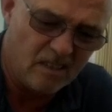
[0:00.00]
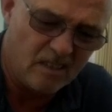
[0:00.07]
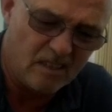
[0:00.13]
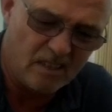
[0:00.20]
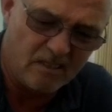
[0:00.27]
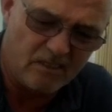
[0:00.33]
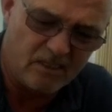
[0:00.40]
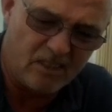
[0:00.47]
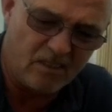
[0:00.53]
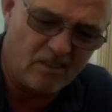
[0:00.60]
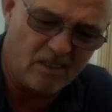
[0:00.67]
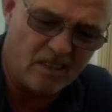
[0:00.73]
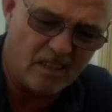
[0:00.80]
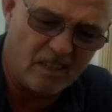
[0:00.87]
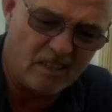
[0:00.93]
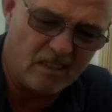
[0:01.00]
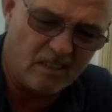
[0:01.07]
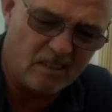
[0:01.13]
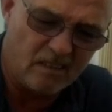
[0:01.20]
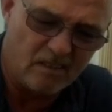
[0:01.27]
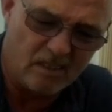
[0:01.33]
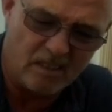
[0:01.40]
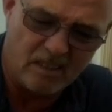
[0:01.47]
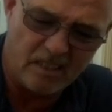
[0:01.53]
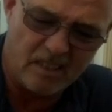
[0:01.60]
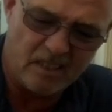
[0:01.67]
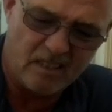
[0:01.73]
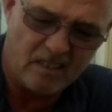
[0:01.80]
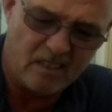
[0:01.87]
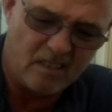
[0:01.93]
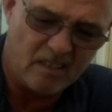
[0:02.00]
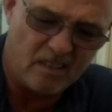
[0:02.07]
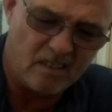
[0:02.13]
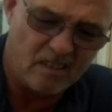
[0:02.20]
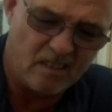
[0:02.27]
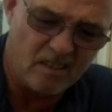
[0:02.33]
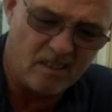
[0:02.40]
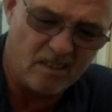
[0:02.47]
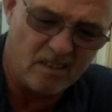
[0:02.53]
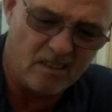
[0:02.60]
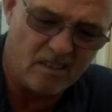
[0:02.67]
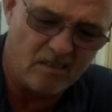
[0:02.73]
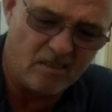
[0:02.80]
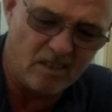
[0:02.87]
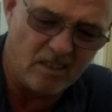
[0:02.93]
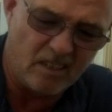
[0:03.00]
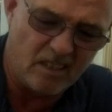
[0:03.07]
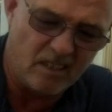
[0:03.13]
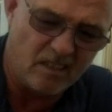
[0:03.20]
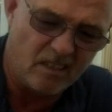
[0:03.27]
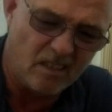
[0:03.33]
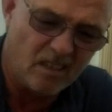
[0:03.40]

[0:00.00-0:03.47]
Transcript: another 2 there, 1 there, 1 there.